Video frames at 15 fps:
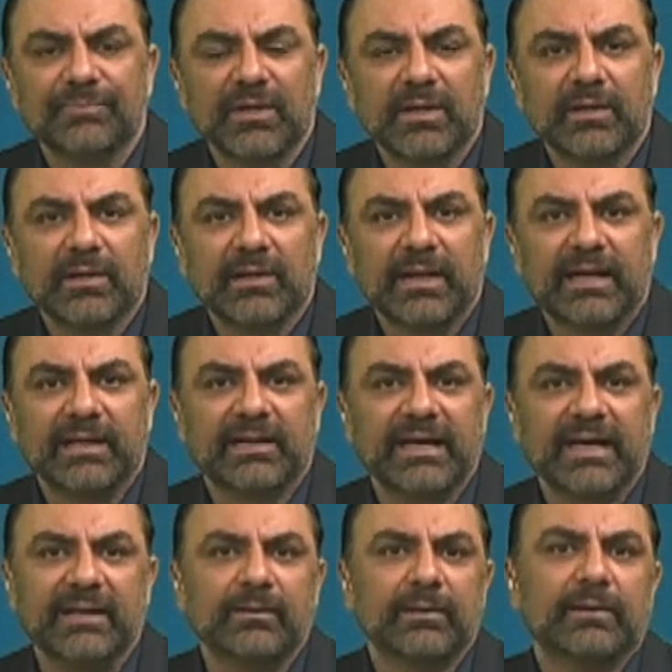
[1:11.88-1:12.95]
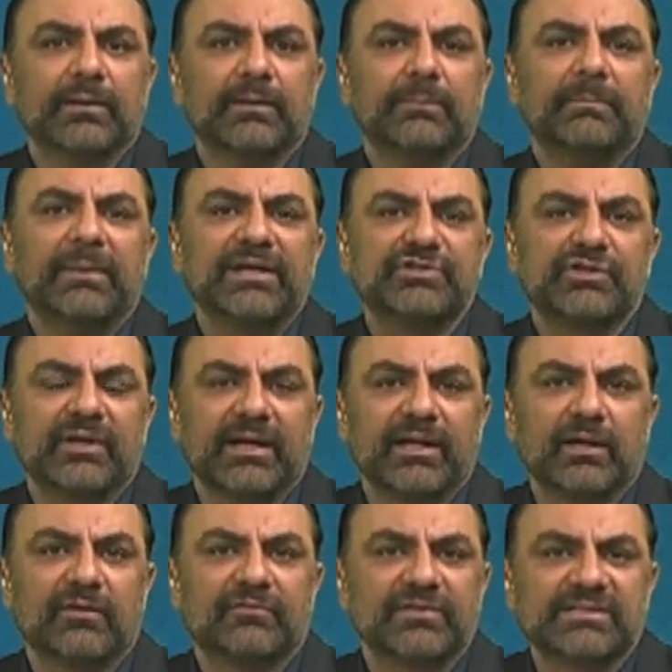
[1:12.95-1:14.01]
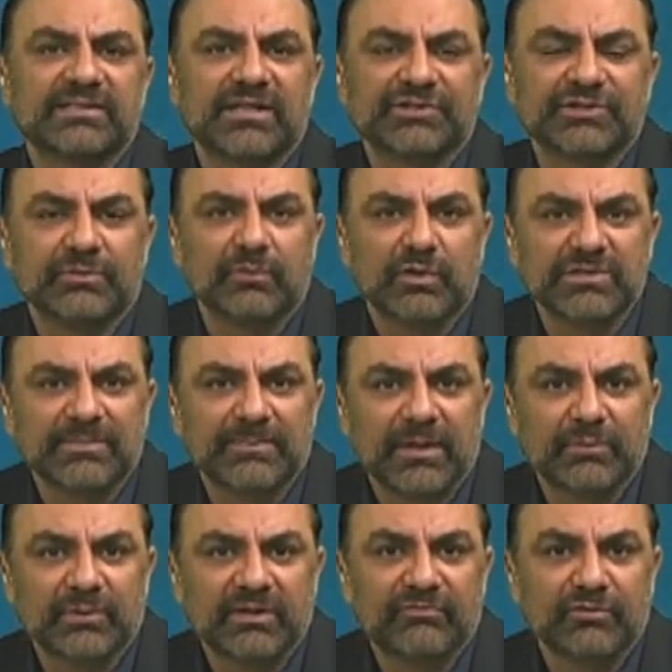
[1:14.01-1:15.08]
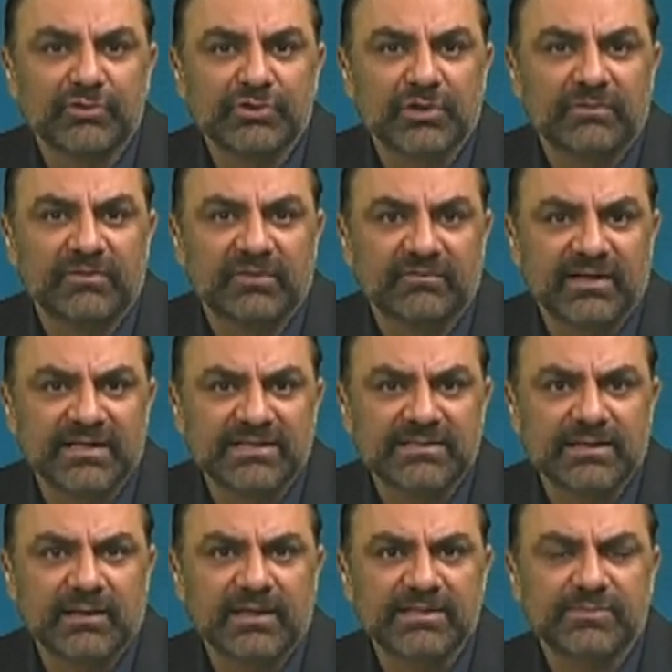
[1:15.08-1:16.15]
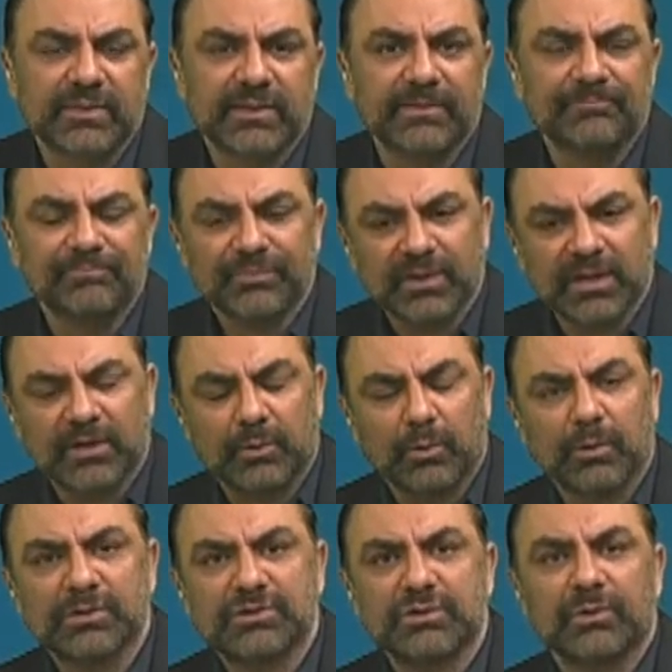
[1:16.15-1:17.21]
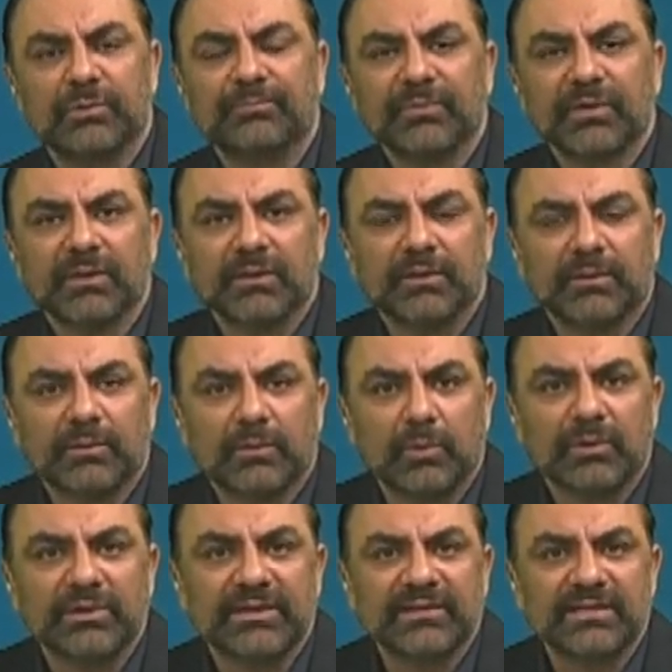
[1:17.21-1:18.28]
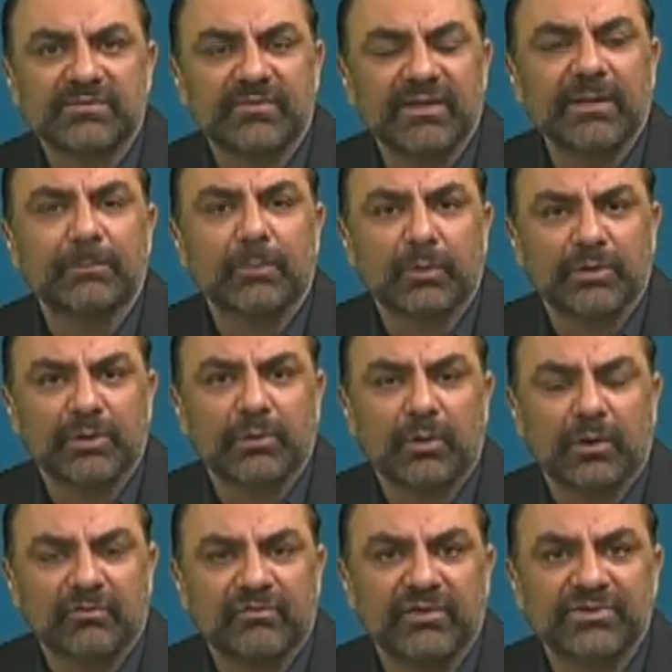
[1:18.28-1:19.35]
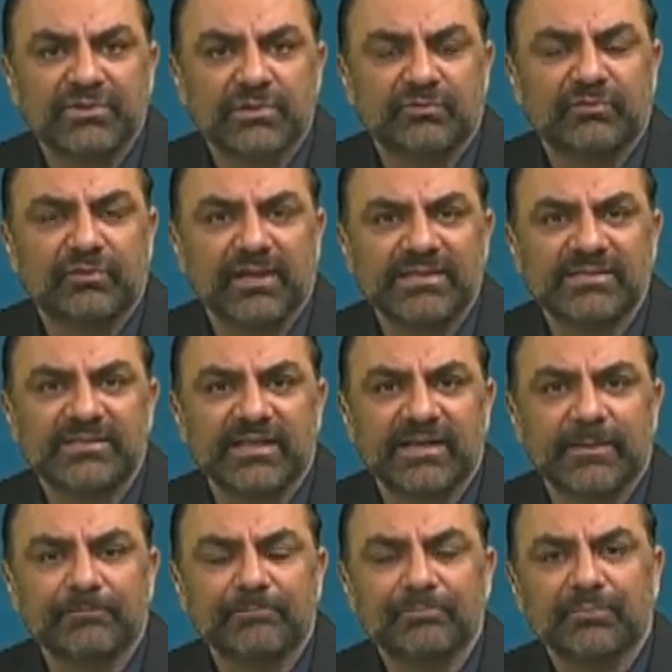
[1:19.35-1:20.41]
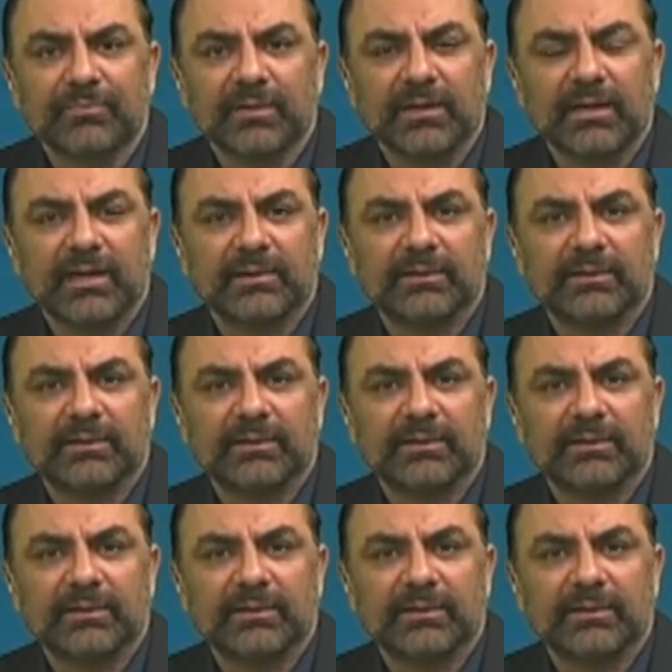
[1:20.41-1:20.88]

And again, a major area of discussion was about the future of Afghanistan, as we are also holding this very important conference of OIC. And